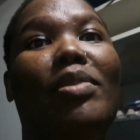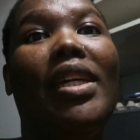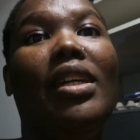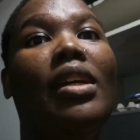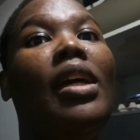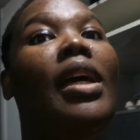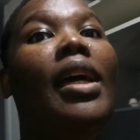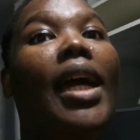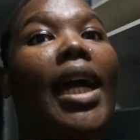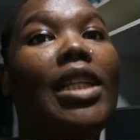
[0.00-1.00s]
me
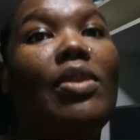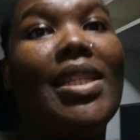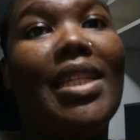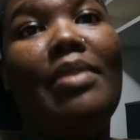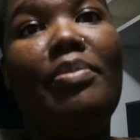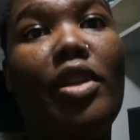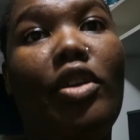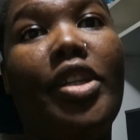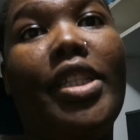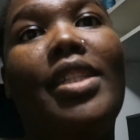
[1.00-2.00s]
and I was
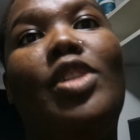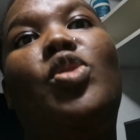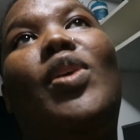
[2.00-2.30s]
unemployed, so